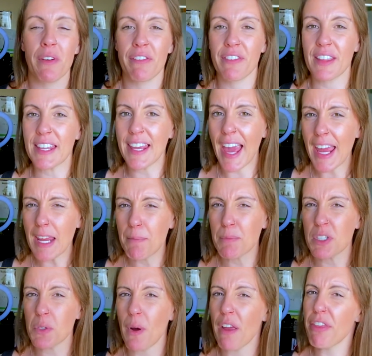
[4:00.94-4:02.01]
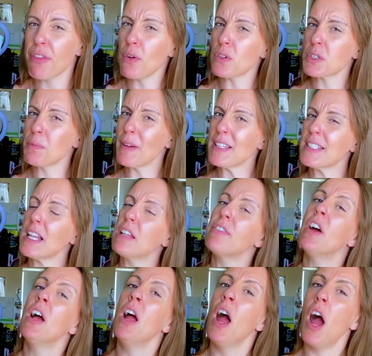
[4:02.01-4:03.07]
of the game. So I thought to myself,
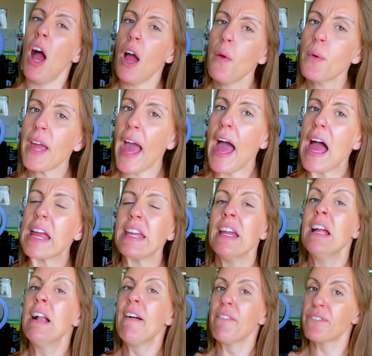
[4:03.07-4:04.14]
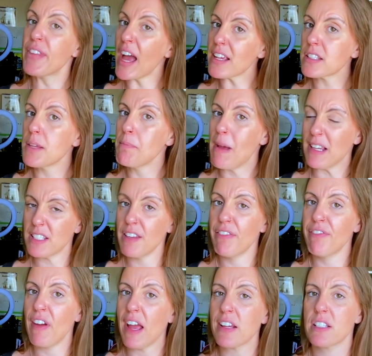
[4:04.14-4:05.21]
okay, that's a massive
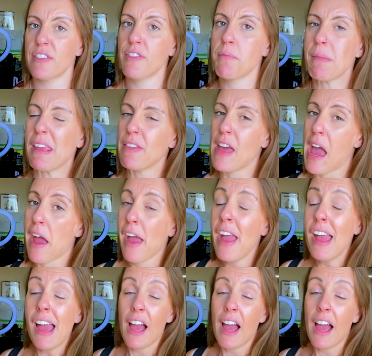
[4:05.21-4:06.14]
factor for me there.